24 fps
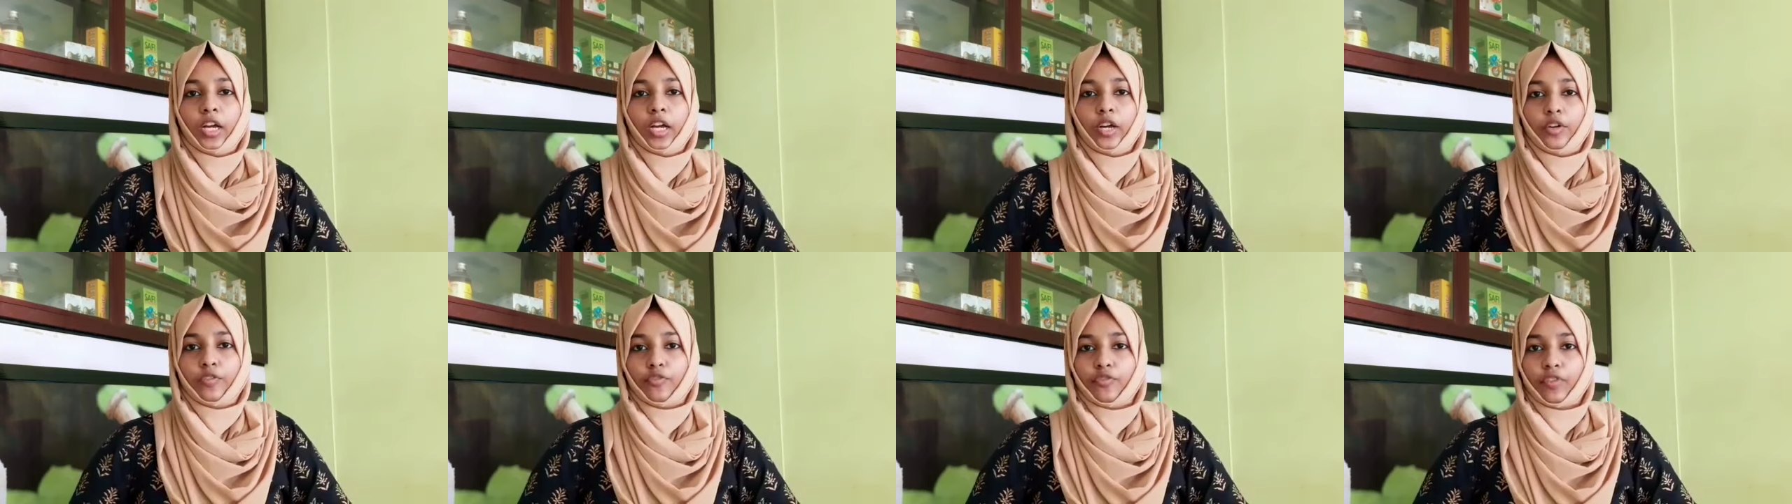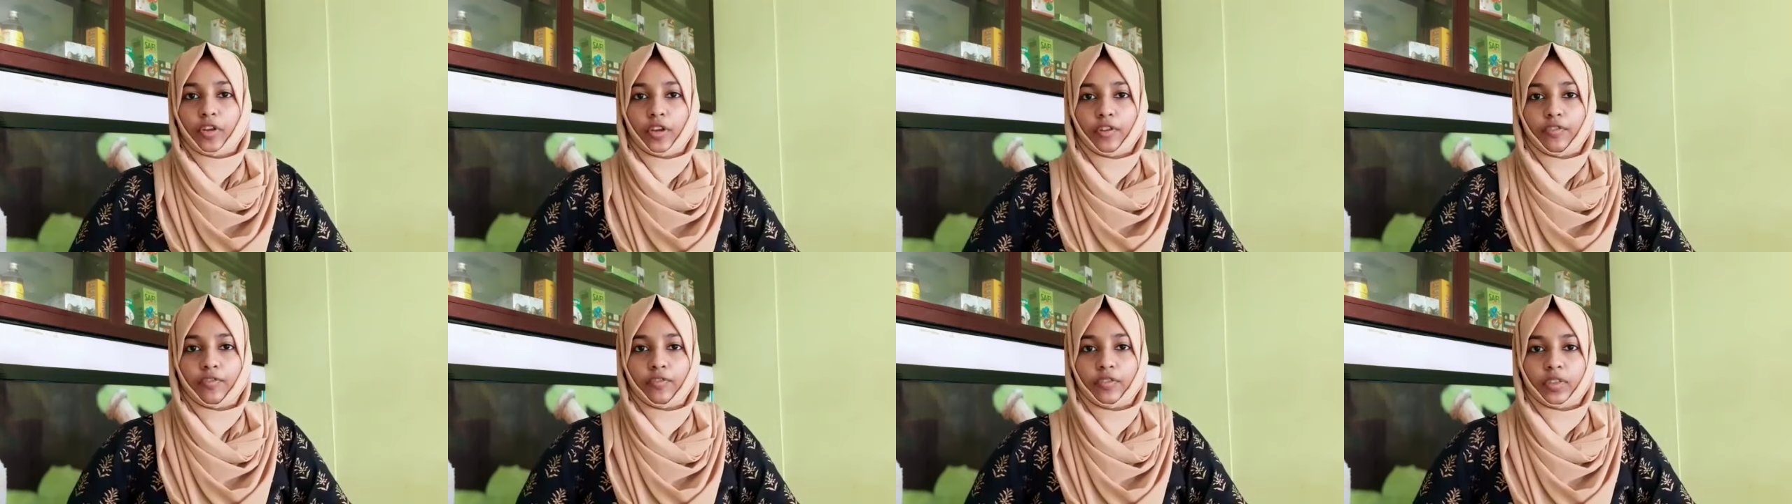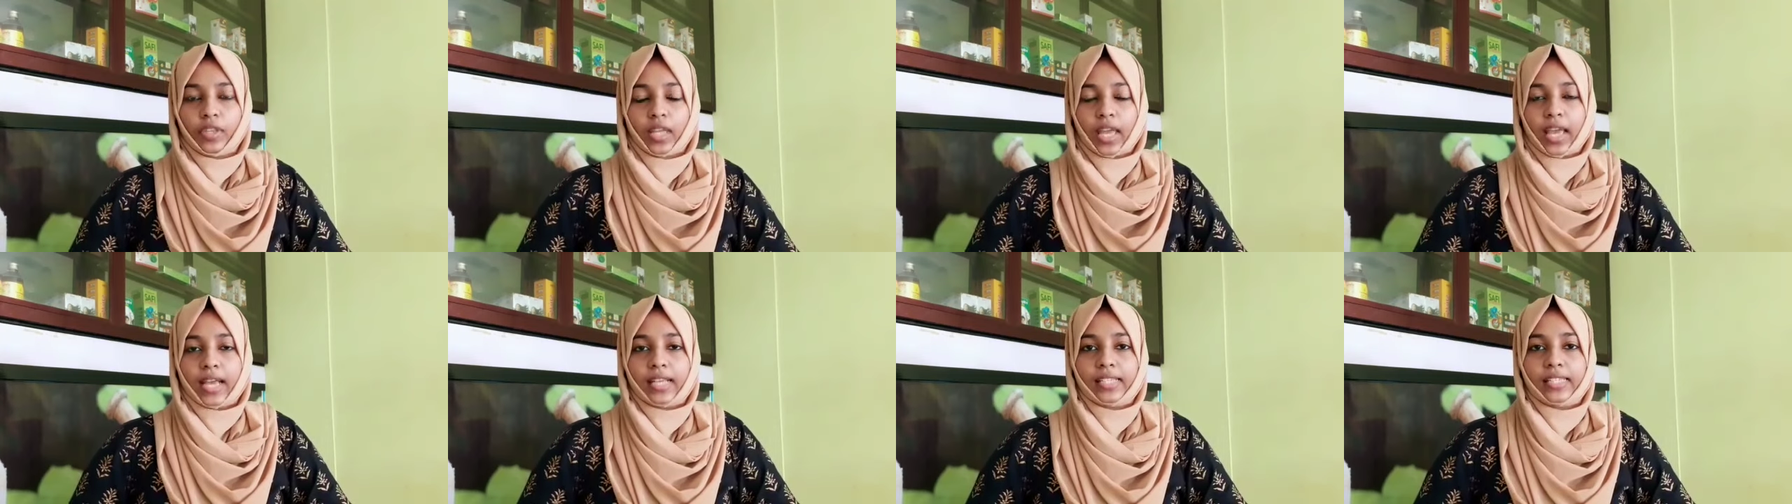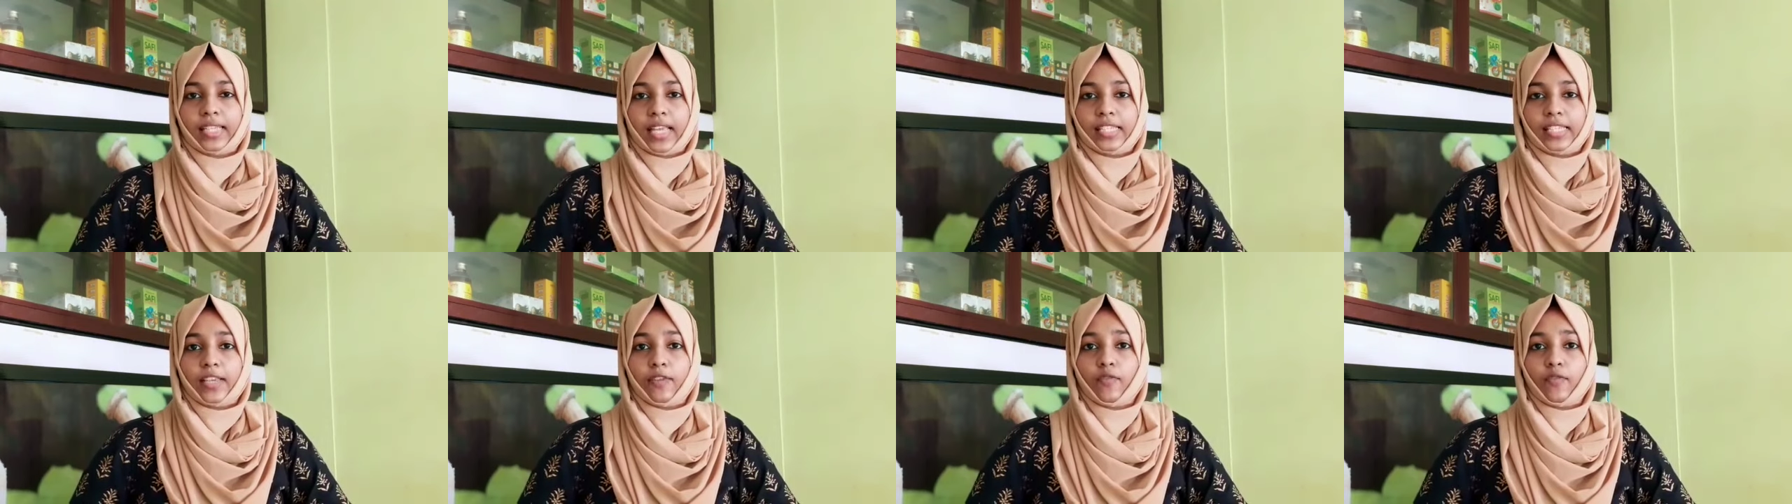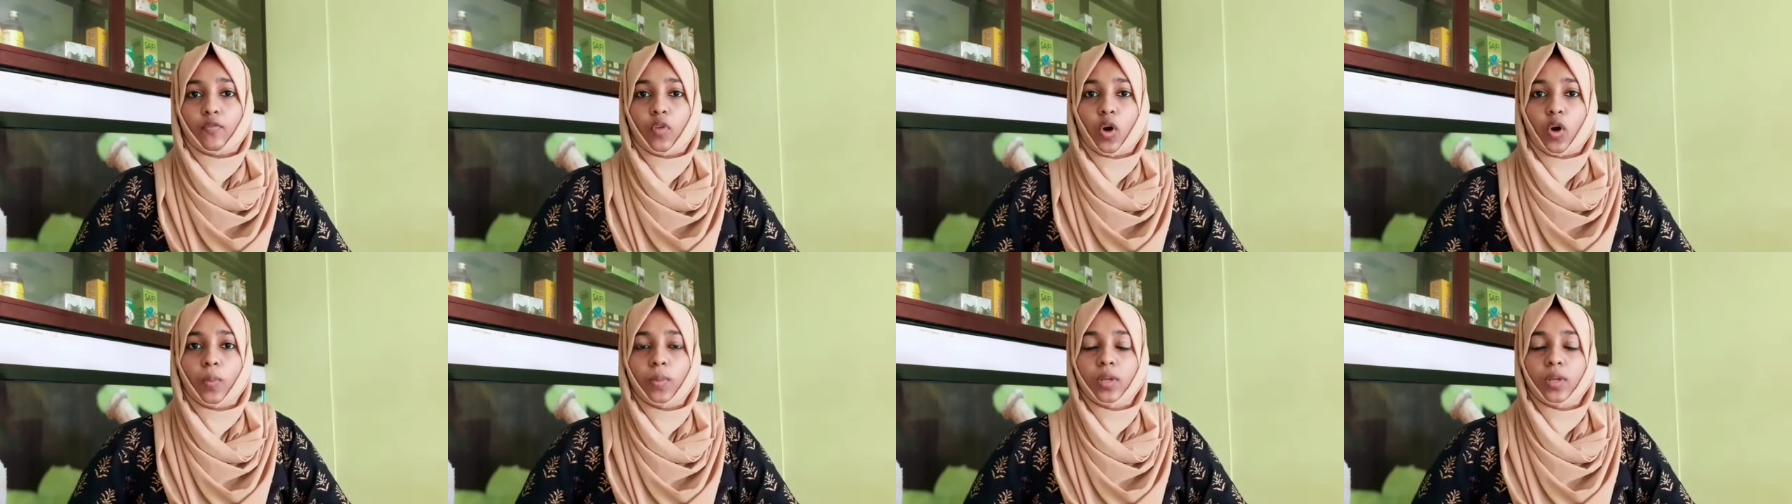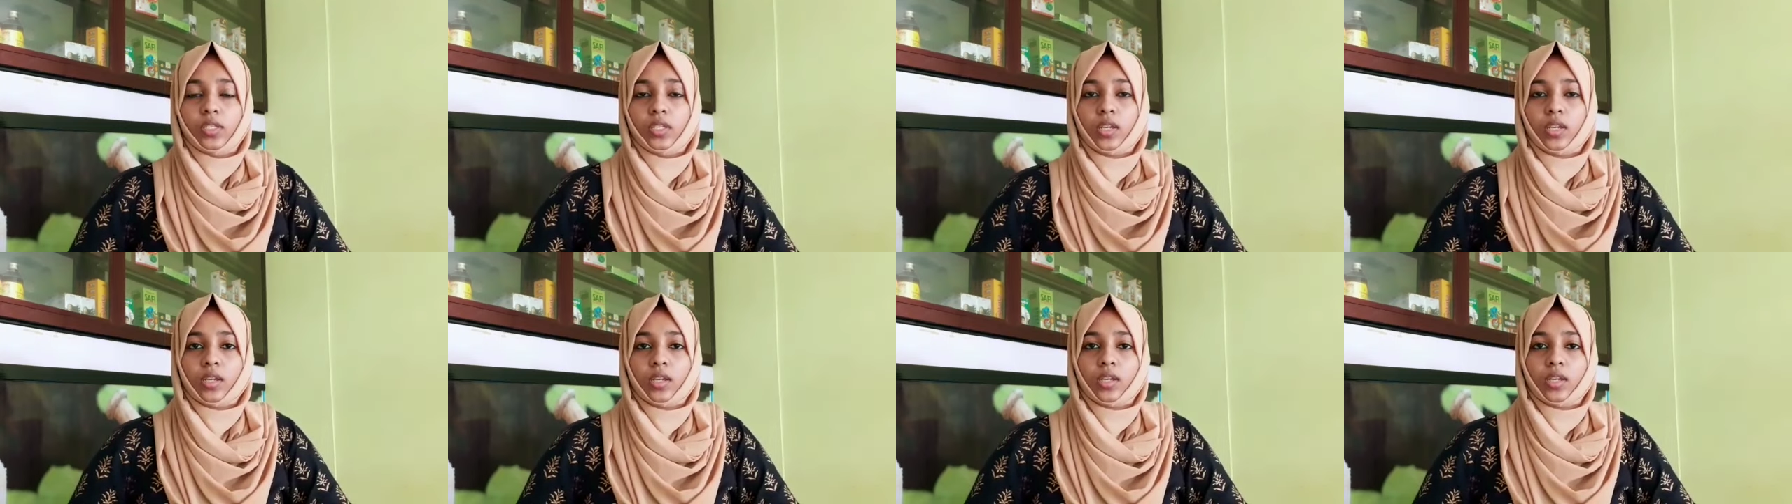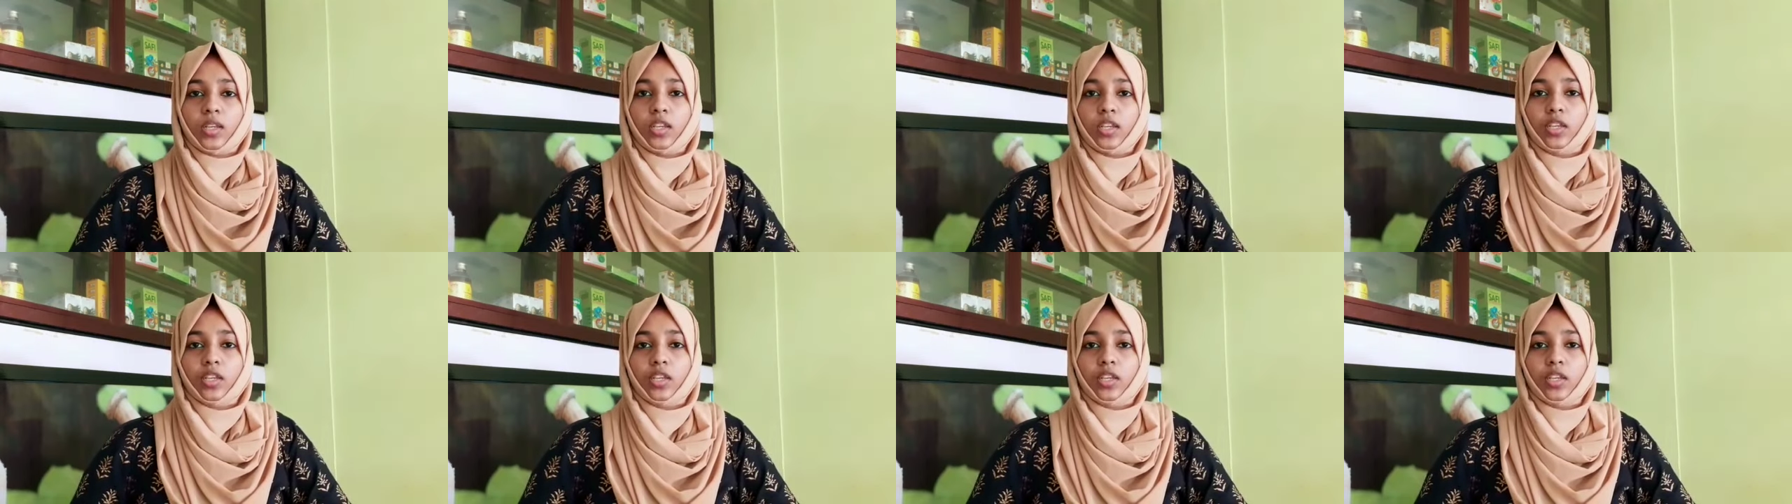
Fifth, excessive vomiting